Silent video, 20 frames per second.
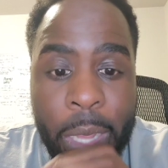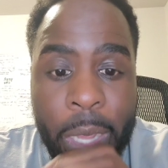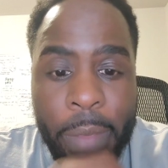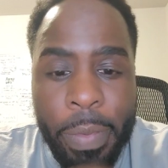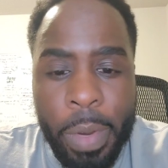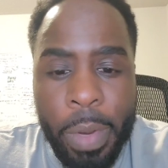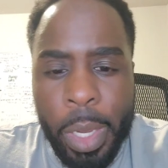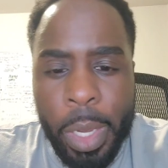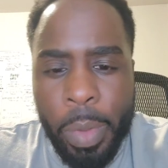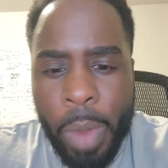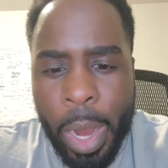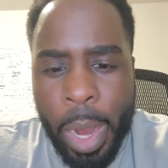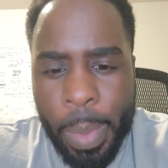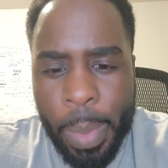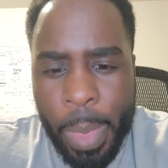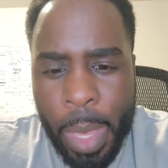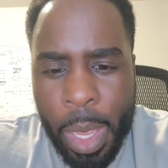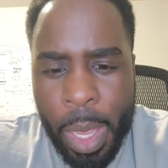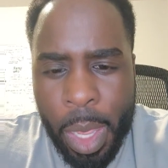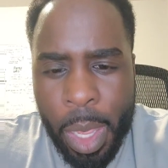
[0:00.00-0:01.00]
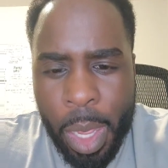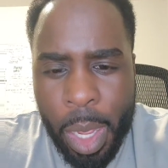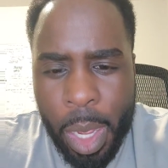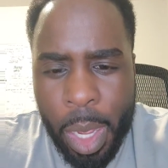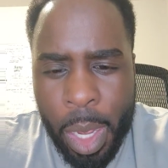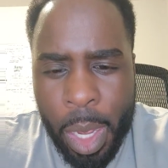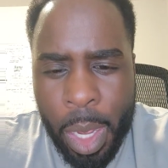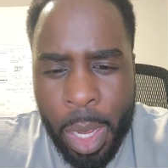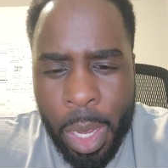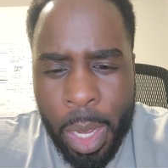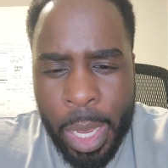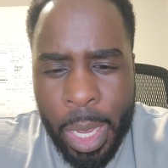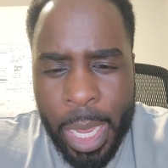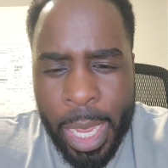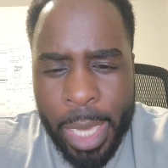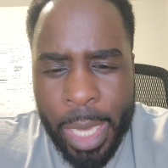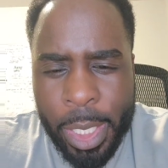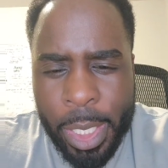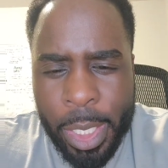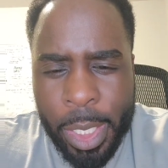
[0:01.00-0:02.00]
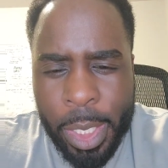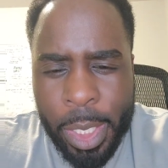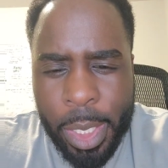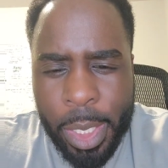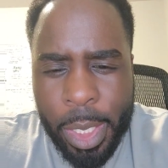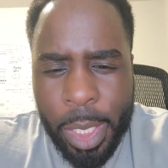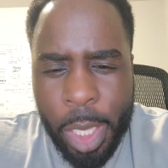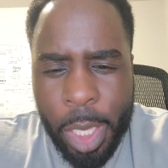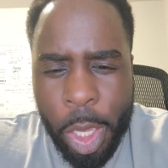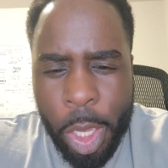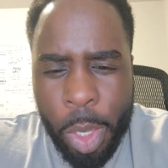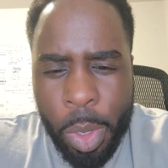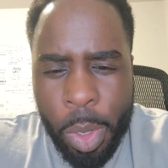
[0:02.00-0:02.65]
definitely. Right. It's in